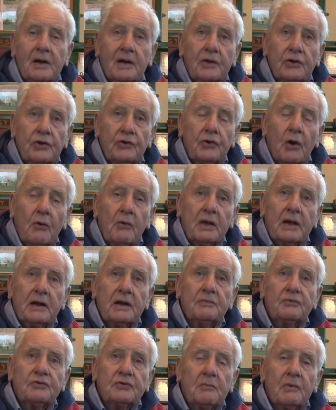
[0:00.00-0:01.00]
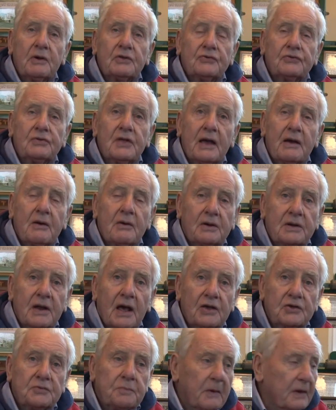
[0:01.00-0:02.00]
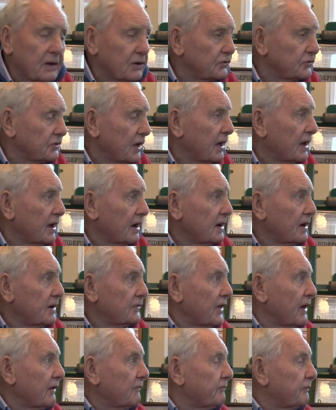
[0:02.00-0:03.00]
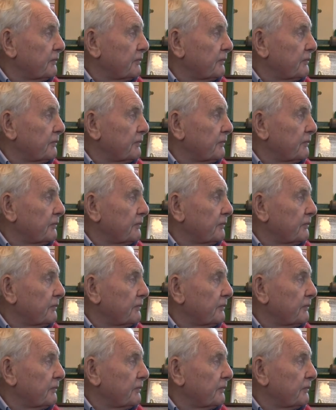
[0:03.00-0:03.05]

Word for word: You don't get them so much nowadays because they they